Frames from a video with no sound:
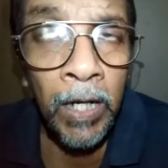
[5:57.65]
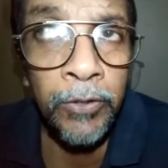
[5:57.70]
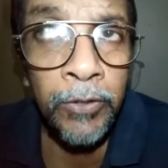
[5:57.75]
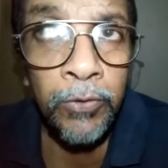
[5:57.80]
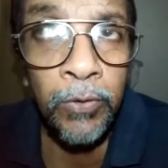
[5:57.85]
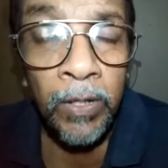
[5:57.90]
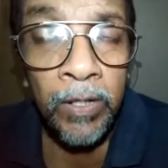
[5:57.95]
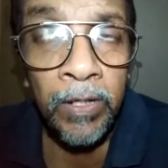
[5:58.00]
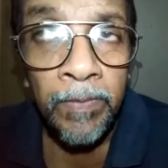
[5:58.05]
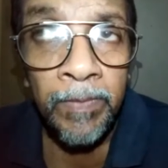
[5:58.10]

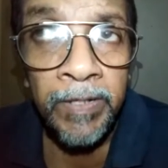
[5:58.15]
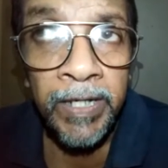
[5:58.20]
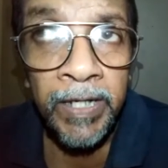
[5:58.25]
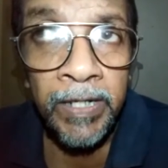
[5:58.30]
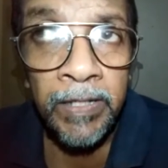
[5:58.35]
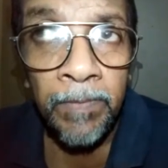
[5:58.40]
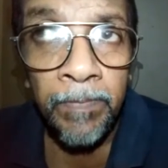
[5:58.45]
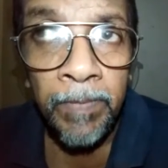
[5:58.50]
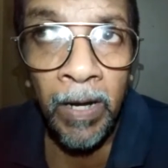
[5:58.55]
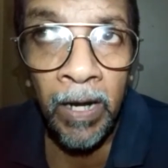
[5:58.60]
to
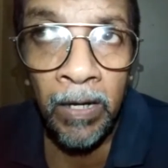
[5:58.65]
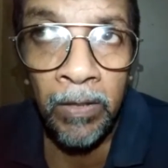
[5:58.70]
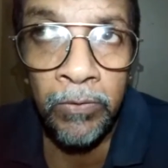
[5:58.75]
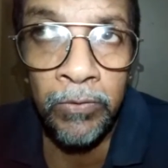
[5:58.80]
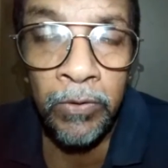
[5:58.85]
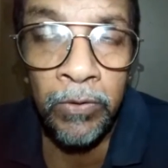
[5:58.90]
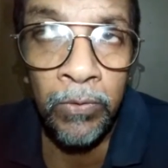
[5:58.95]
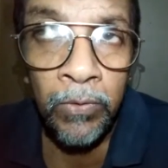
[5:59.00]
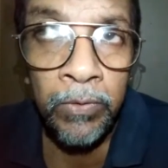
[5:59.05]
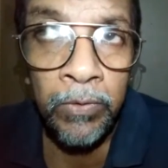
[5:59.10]
accommodate the
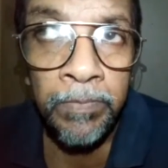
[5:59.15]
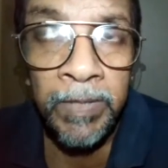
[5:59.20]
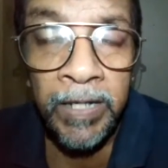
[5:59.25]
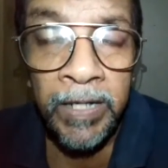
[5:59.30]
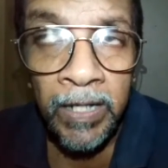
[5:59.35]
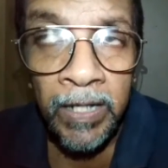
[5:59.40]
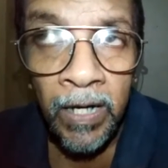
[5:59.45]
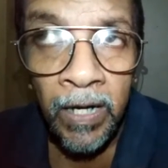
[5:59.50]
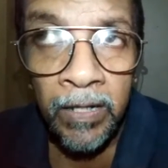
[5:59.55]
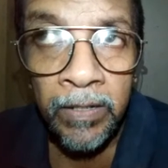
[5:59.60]
Pagoda Road,
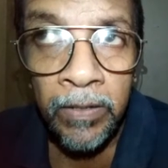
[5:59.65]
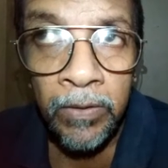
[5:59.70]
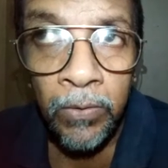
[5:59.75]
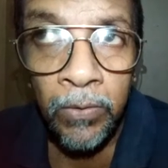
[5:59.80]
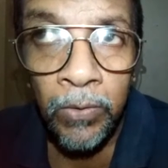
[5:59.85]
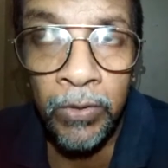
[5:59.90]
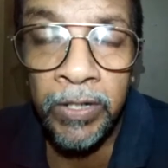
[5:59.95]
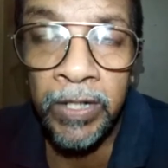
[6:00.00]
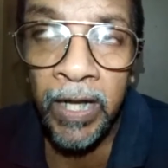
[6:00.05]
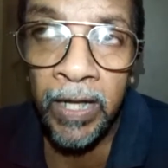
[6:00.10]
Mirihana Road,